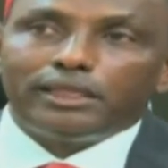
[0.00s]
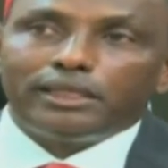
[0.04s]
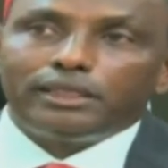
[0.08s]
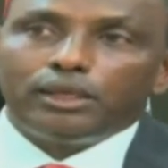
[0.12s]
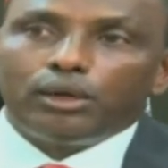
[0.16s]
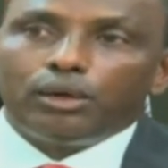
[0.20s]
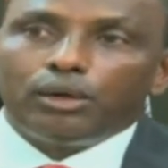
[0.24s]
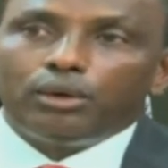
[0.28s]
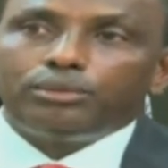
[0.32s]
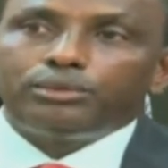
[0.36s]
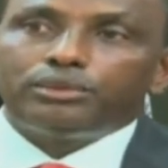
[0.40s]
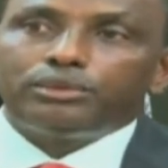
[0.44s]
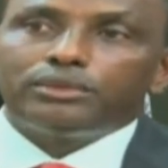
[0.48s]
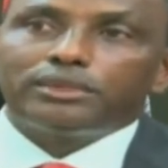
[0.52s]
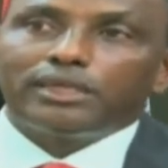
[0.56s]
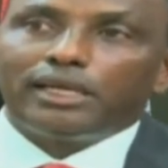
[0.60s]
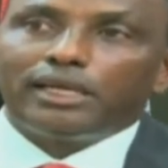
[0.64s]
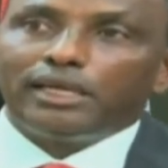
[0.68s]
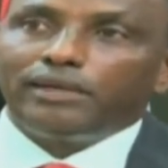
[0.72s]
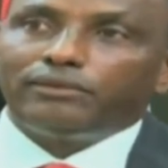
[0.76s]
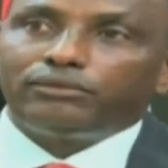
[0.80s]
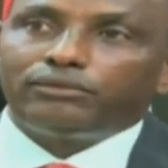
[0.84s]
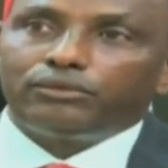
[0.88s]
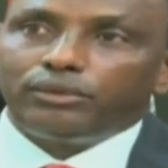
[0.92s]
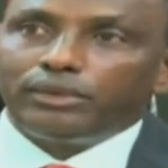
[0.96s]
and the options are
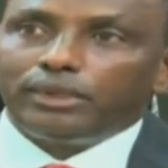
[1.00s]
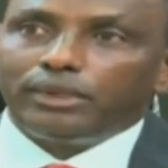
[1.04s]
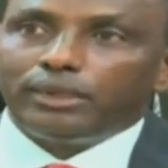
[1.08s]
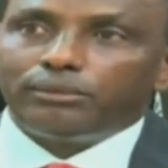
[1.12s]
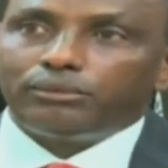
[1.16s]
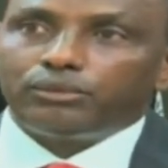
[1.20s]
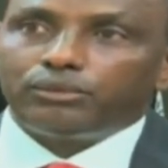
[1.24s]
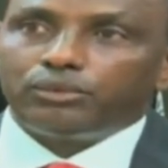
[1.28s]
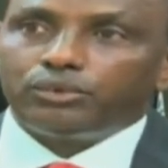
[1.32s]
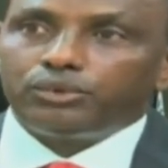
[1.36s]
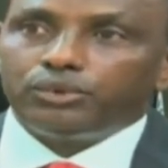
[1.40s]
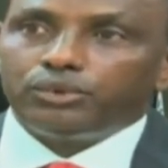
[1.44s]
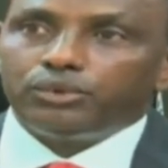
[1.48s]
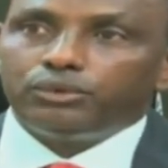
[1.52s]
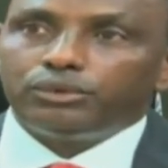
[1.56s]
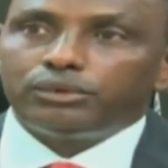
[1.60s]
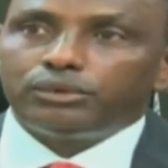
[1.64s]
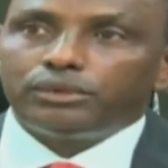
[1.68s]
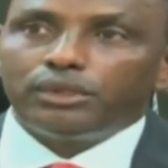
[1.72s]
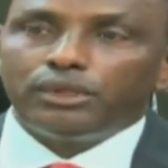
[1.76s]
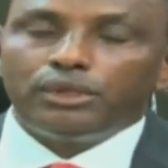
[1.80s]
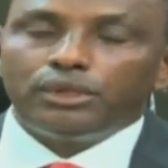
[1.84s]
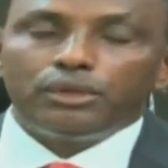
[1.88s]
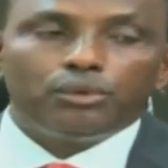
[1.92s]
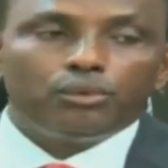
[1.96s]
left to them to
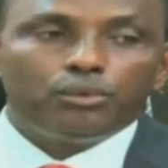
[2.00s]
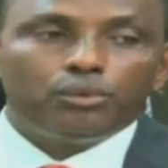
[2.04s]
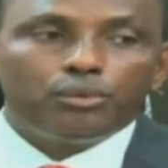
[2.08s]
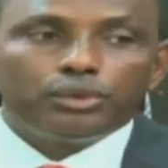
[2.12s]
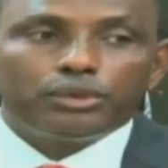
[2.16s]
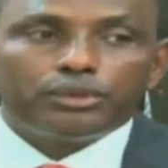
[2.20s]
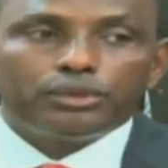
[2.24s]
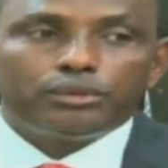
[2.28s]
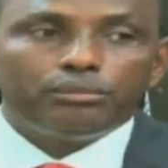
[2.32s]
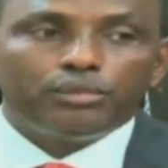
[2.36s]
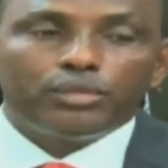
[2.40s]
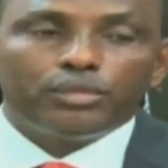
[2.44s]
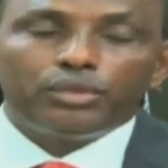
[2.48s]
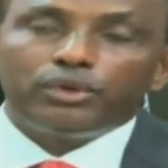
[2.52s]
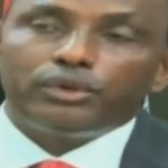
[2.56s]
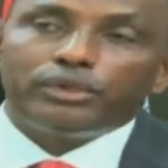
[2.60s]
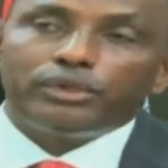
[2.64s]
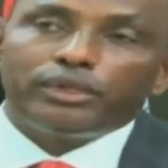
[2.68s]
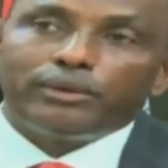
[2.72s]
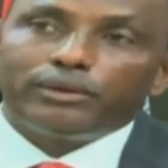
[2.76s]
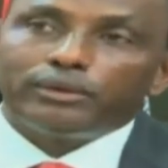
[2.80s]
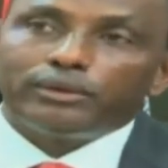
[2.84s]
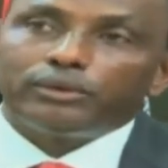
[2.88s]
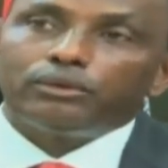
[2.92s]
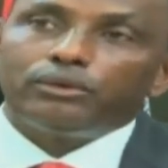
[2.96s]
choose which model
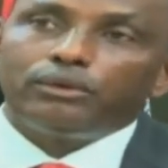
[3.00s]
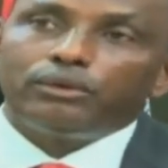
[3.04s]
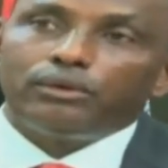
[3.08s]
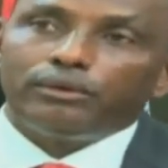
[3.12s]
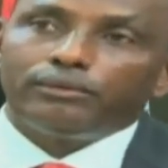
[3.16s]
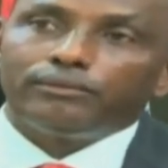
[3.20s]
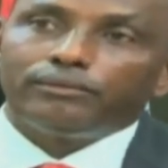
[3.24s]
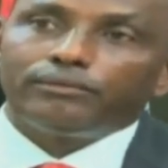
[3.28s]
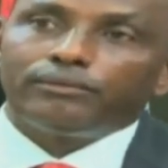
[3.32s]
they want to go.